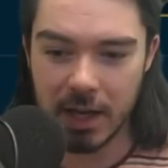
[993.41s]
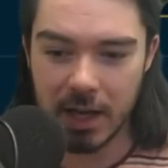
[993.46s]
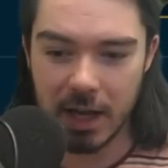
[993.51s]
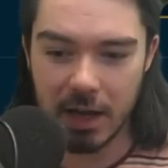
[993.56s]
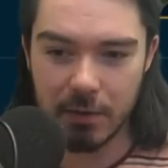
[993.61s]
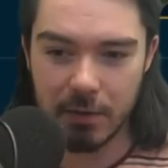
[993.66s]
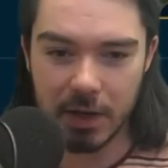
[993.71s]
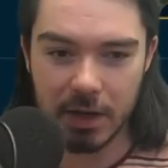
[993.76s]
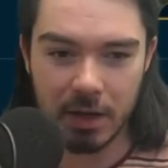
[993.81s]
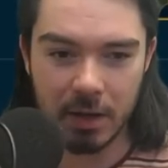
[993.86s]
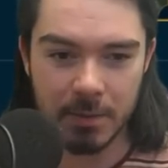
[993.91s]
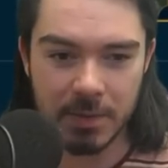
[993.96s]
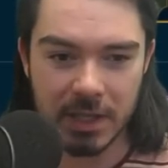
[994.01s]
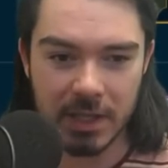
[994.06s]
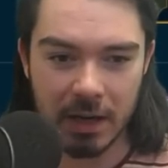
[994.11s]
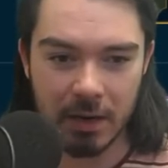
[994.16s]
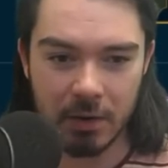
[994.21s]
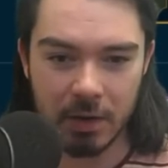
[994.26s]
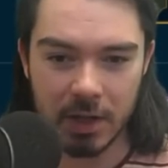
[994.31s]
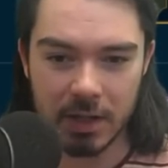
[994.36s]
If we come
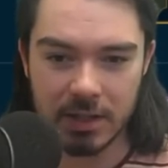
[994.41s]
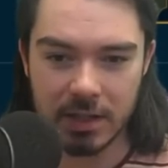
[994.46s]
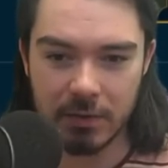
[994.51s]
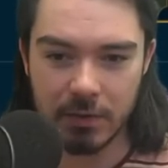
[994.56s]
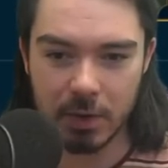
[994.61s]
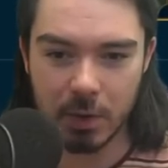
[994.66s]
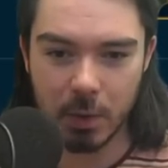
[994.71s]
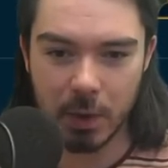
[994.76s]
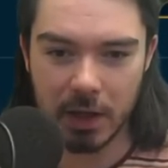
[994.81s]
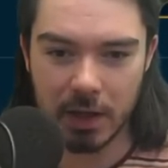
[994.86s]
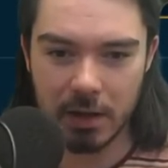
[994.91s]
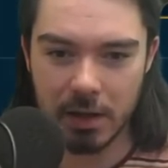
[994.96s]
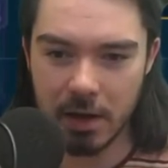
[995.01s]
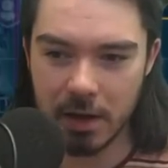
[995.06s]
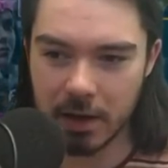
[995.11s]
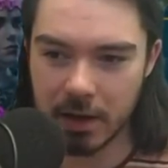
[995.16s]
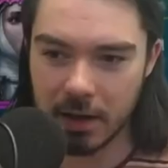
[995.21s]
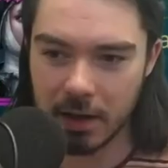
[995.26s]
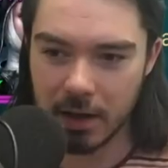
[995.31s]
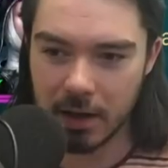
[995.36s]
down, let's have a quick
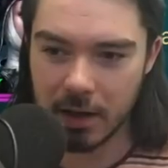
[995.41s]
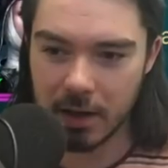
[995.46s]
look.